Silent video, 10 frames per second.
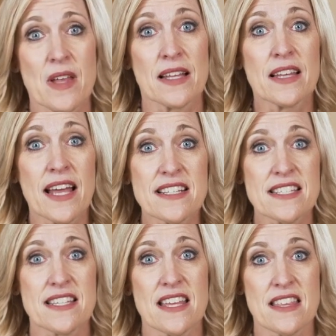I'd like
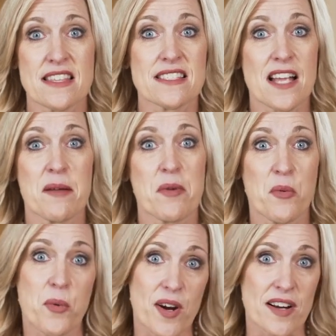to say that this time it
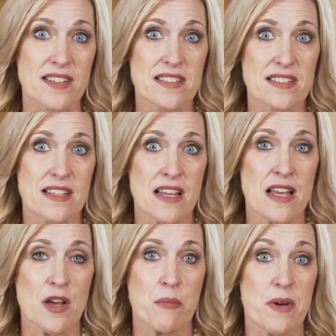worked,
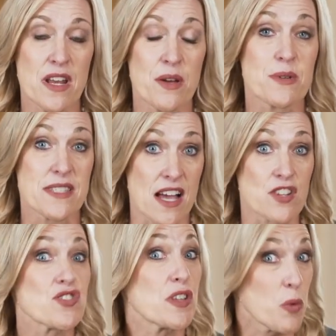but it was
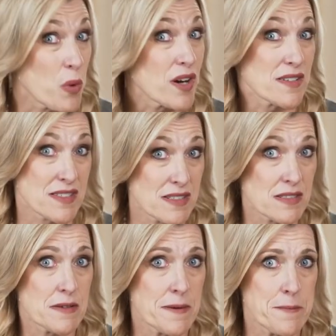actually
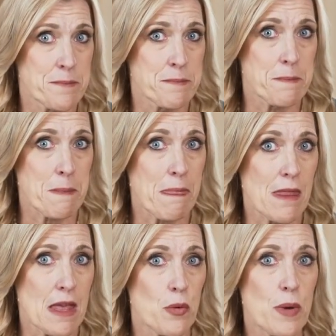worse.
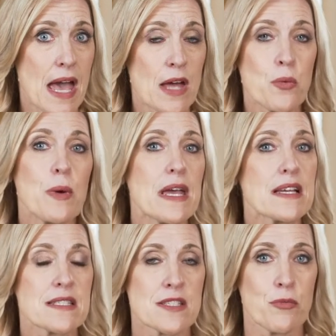We had
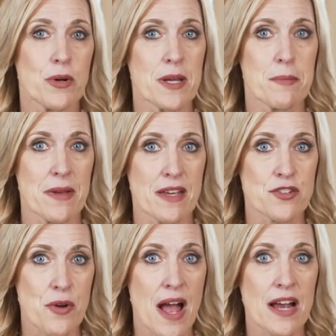weeks of William being
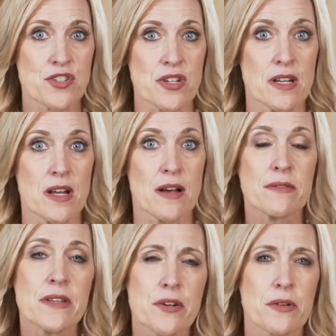in traction, of
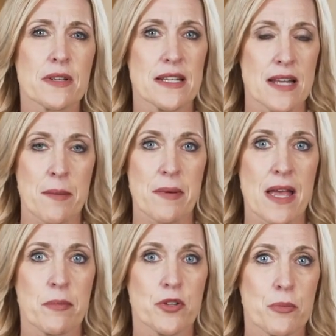literally not being
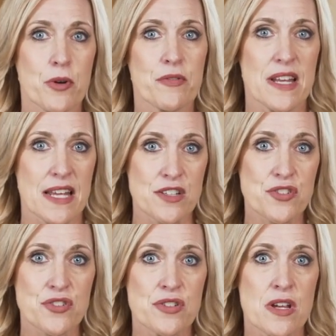able to move an
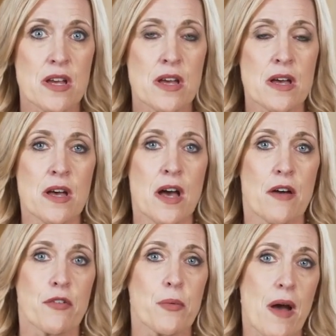inch,
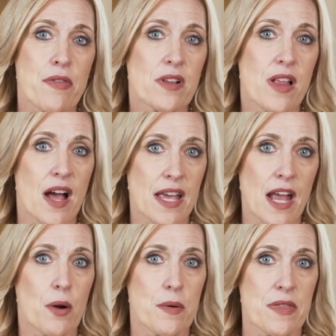of around-the-clock
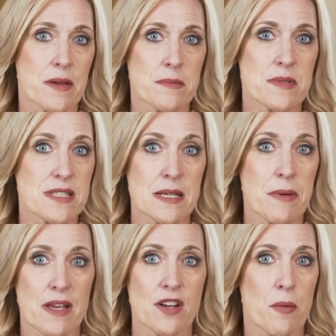care with him
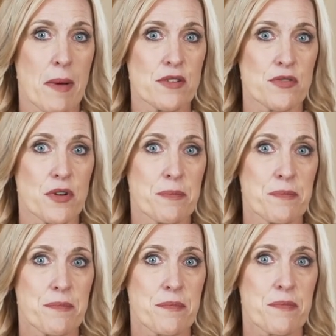sleeping in our bedroom.